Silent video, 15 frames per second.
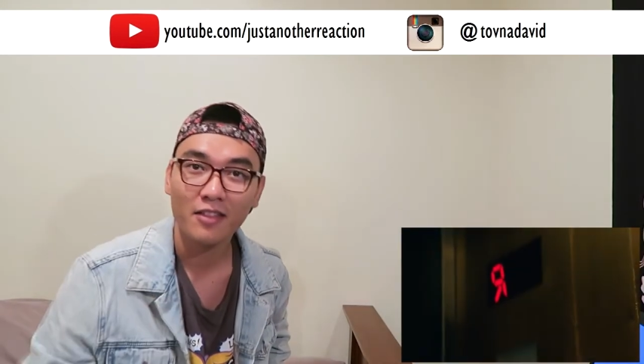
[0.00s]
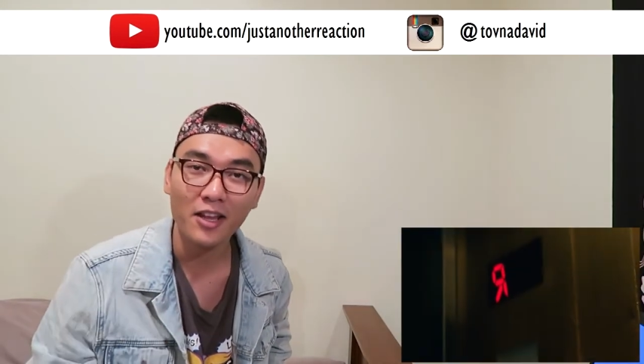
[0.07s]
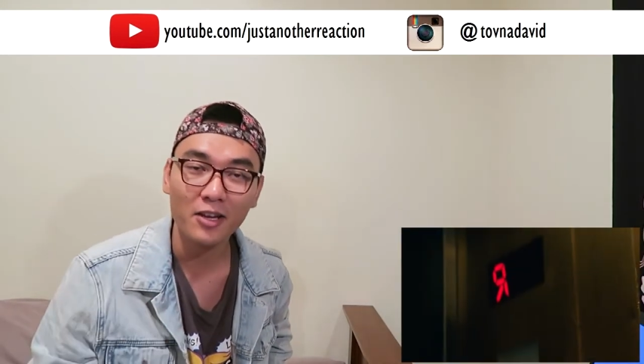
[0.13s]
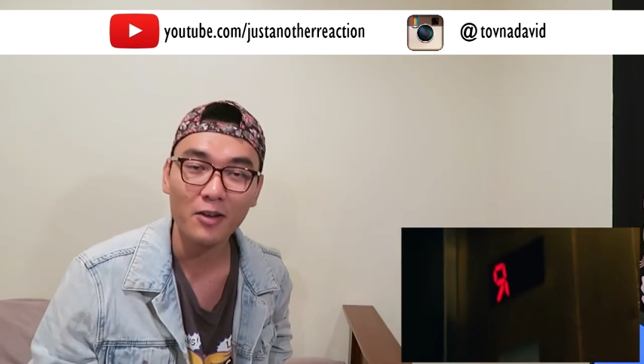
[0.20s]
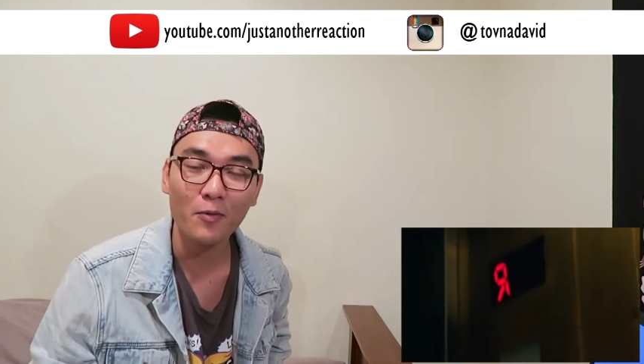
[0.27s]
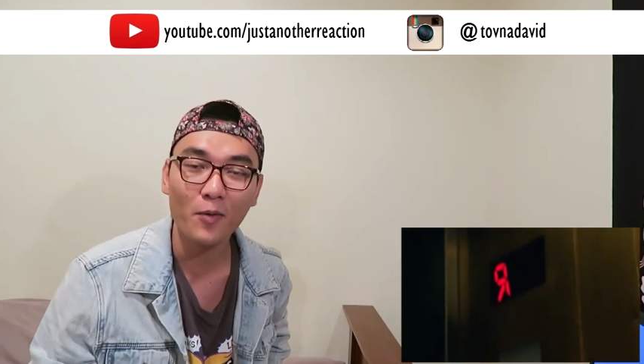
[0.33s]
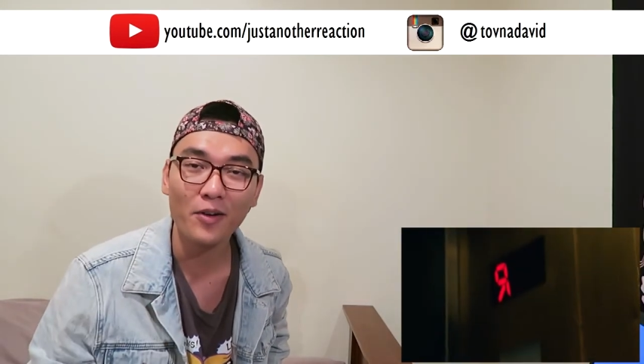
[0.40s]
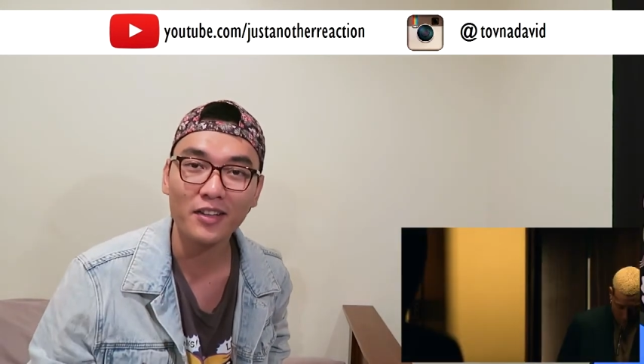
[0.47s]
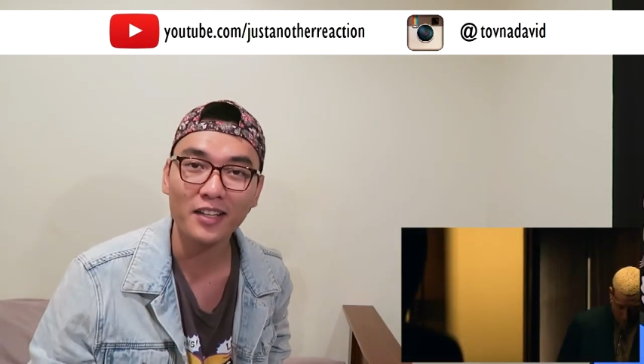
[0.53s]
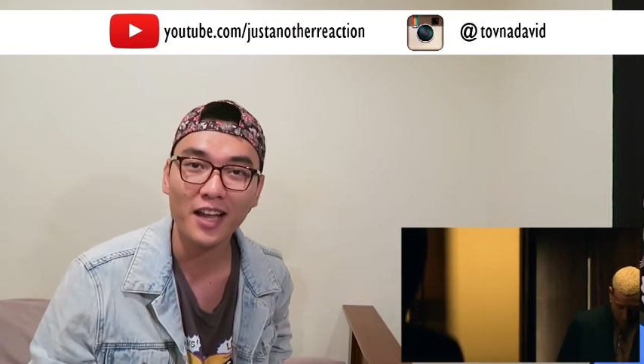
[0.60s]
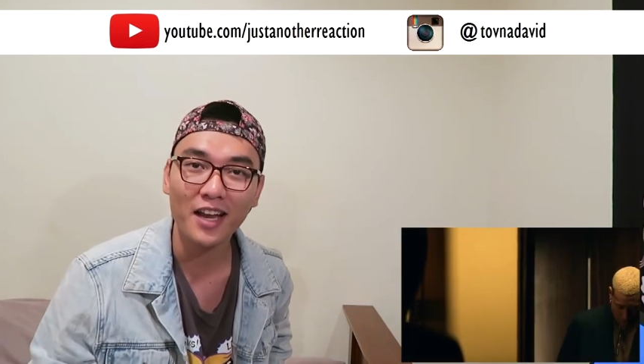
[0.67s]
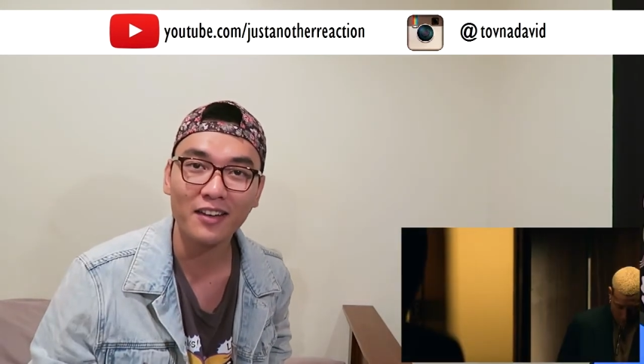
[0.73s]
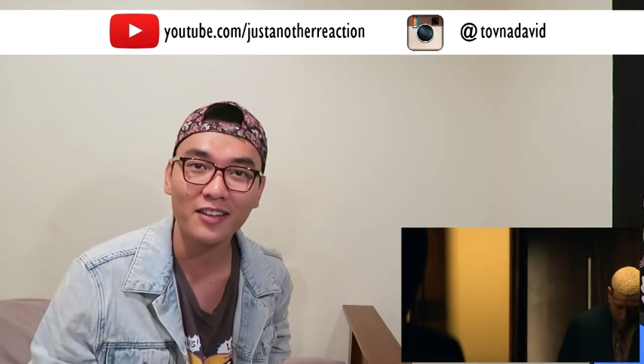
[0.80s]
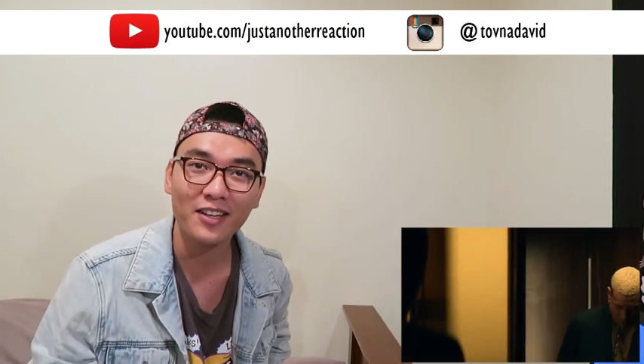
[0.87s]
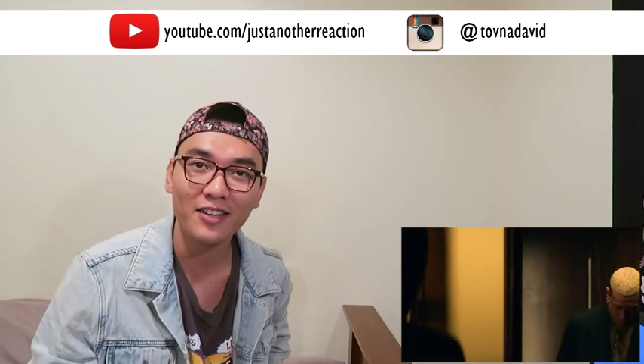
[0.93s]
Thank you once
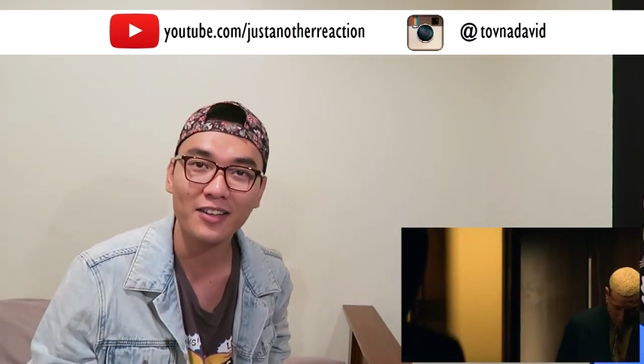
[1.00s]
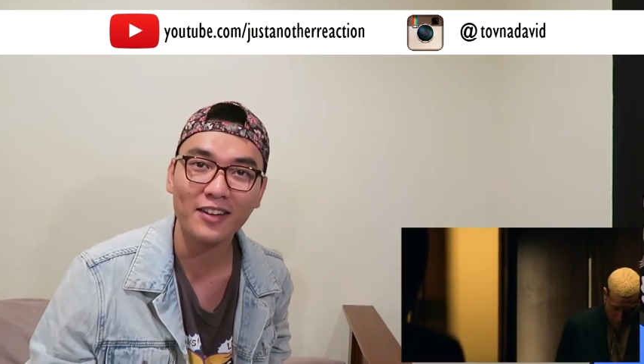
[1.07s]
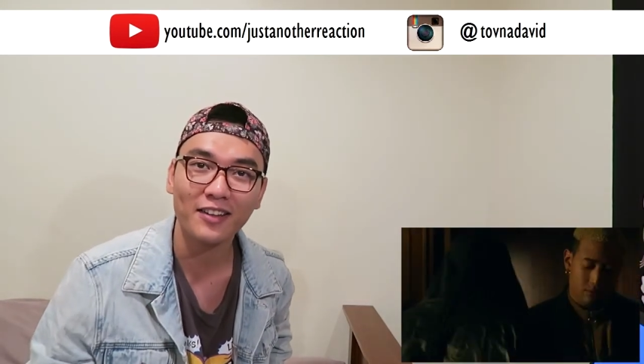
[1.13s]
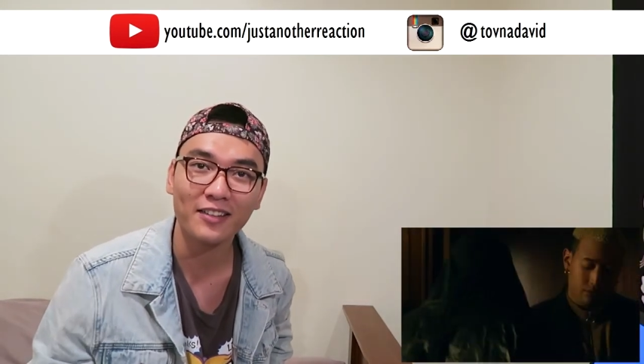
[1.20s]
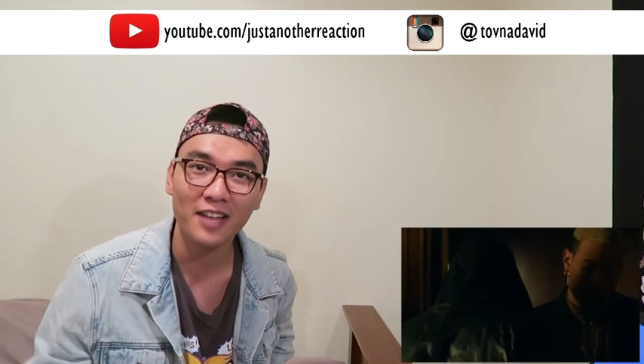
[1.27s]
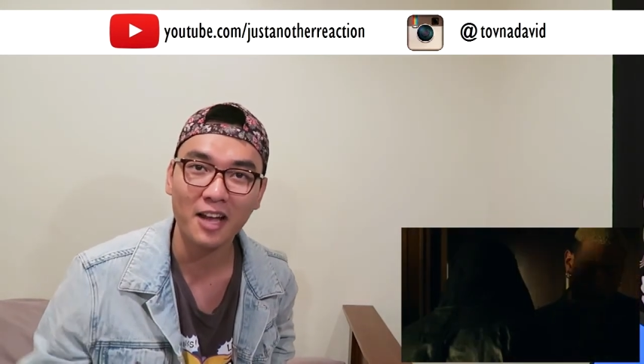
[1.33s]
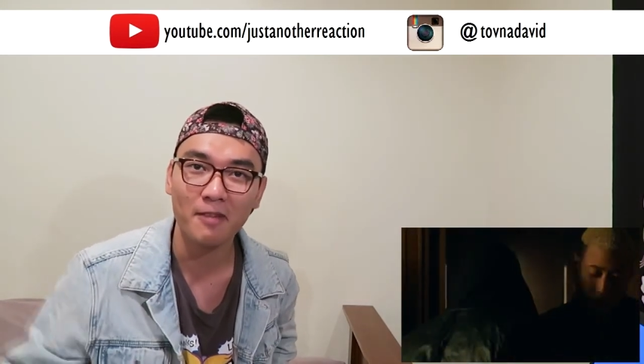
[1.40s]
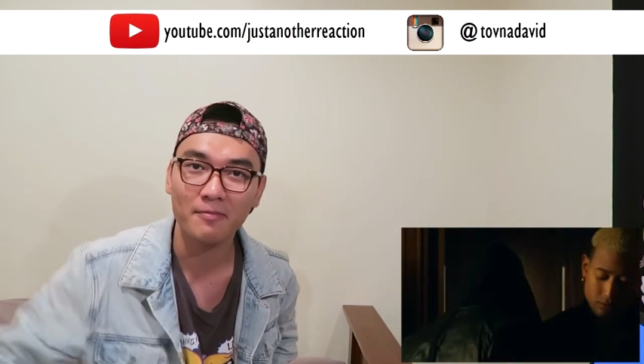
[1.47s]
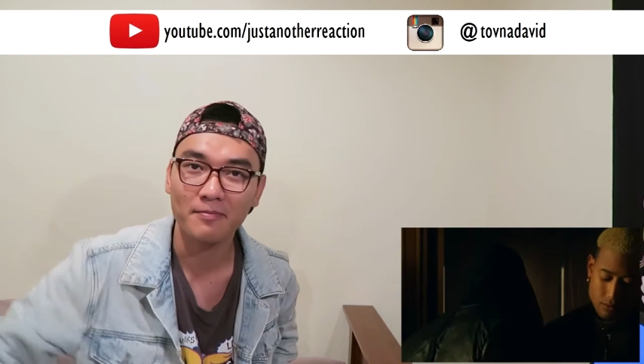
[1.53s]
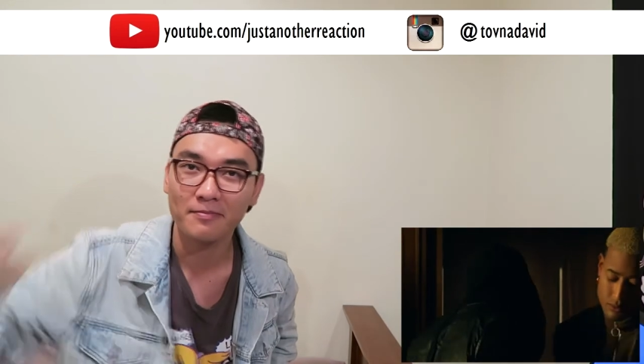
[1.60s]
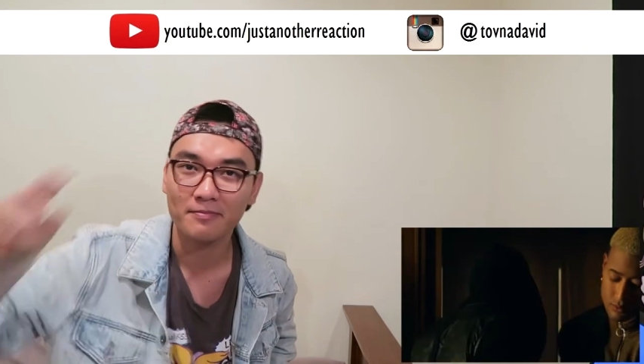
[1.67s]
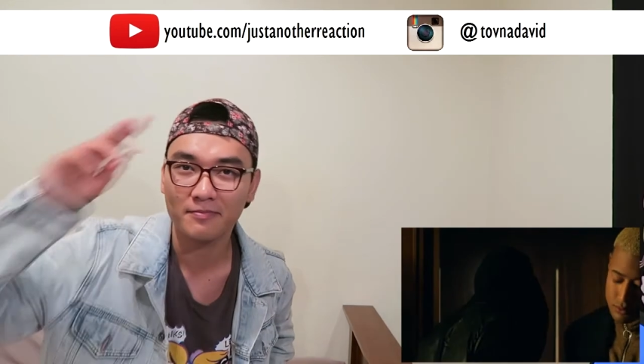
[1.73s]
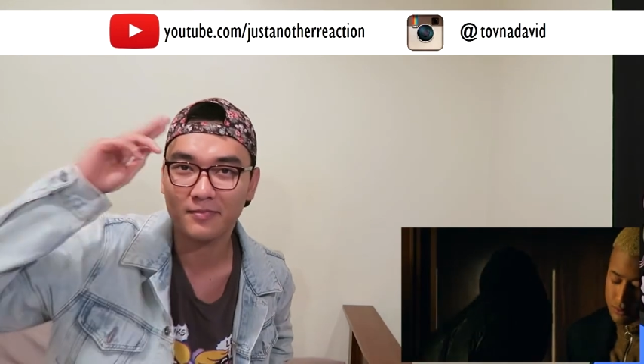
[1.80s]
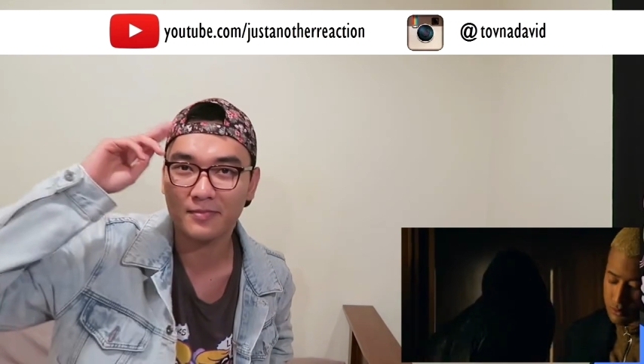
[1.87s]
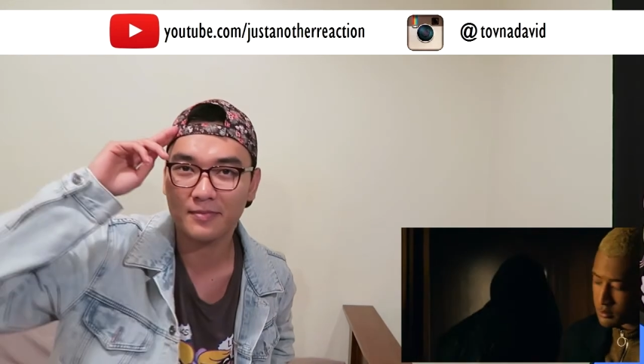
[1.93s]
again. See you next time.
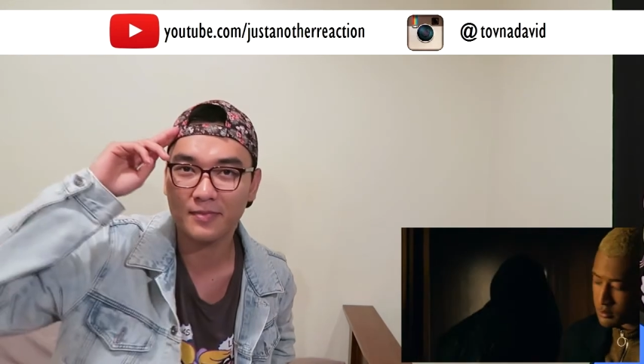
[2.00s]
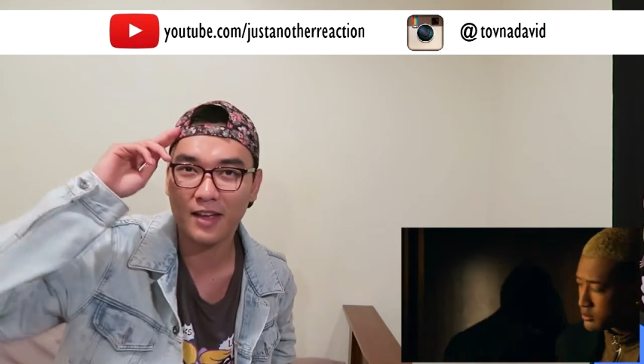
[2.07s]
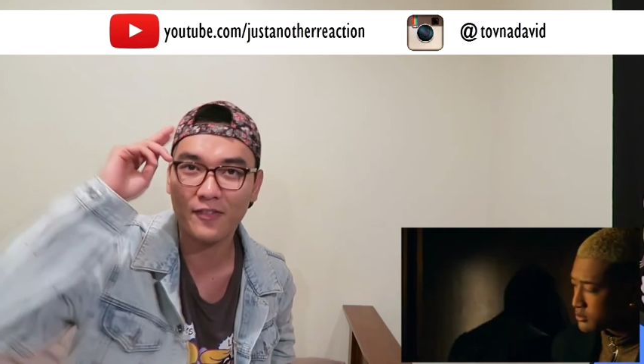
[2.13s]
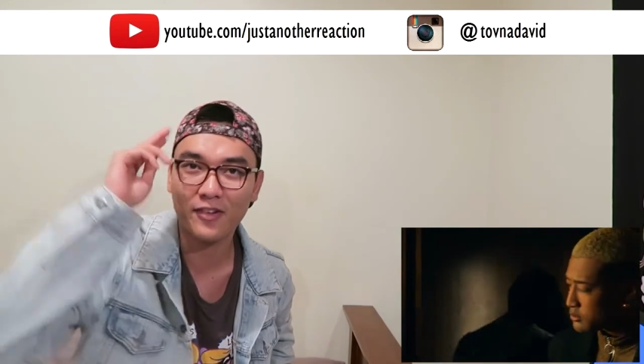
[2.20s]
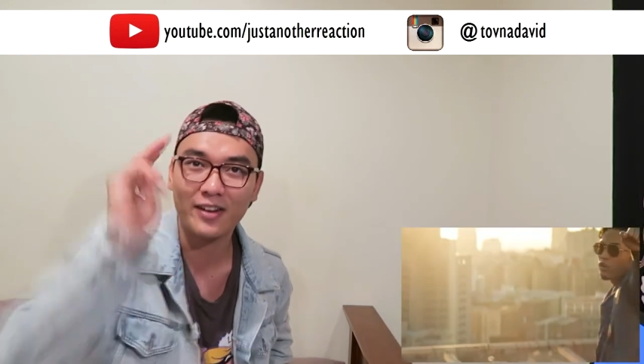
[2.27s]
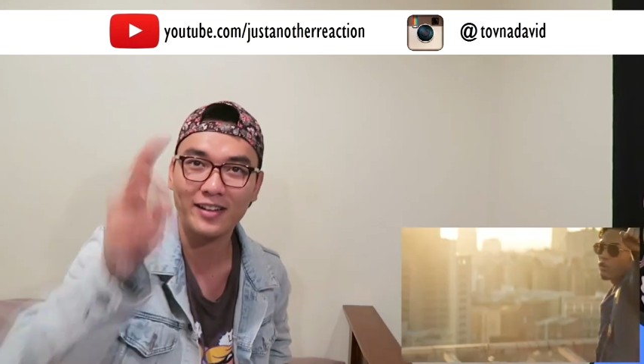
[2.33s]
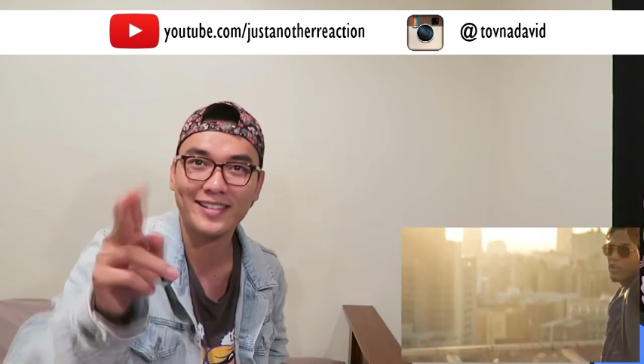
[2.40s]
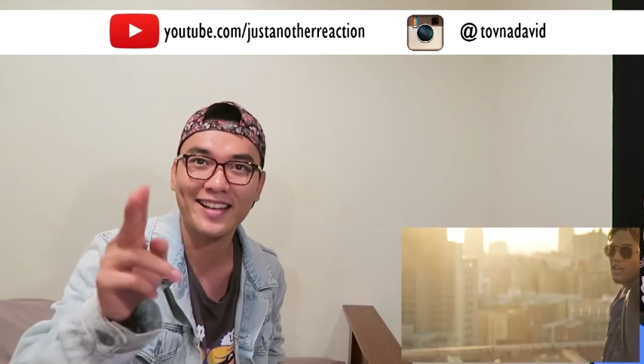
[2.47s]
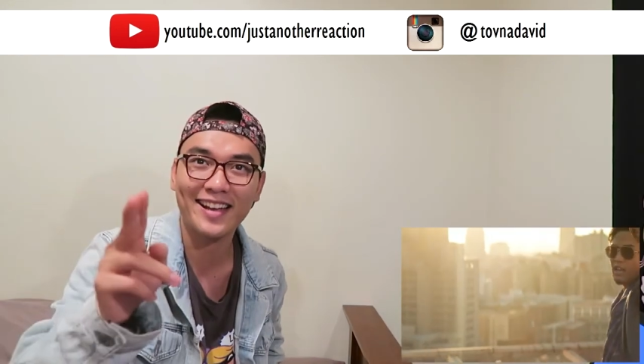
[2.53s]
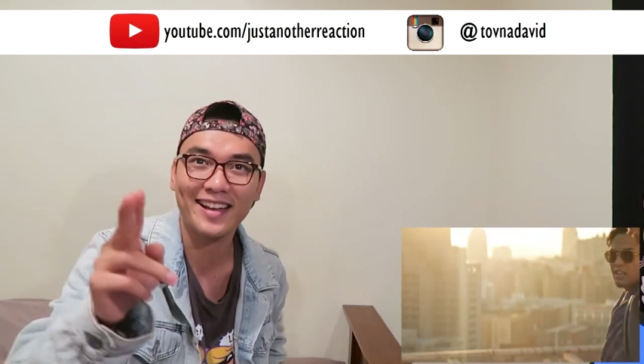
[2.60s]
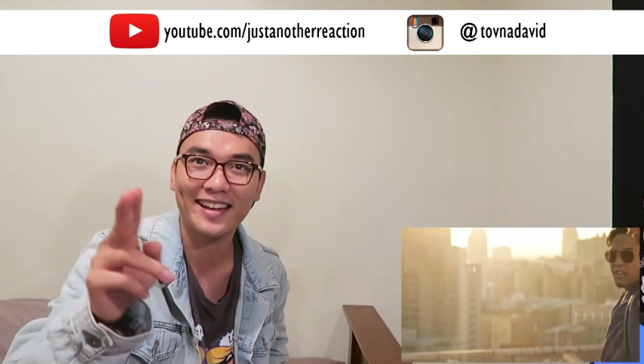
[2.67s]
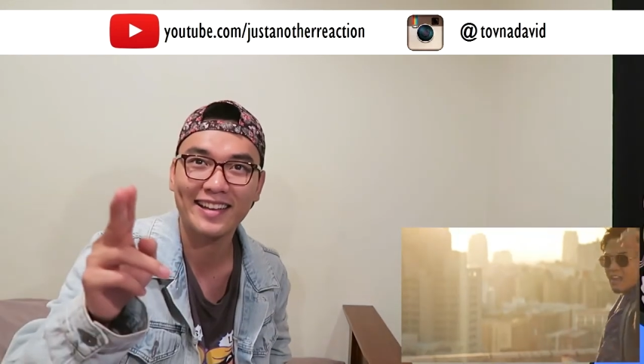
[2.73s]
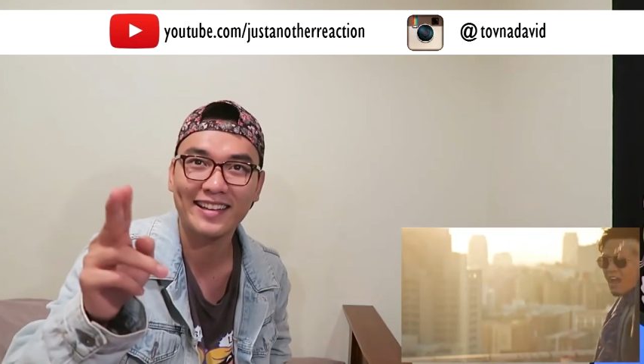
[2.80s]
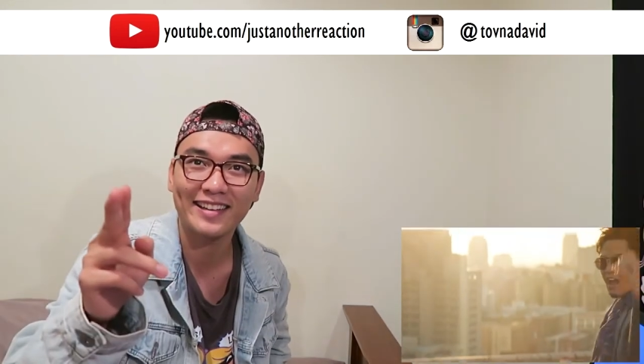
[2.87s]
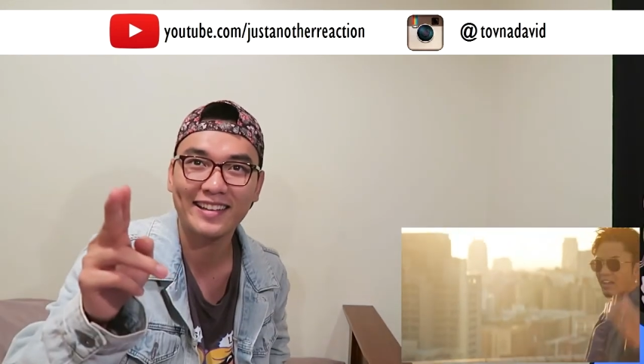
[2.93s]
Have a good day.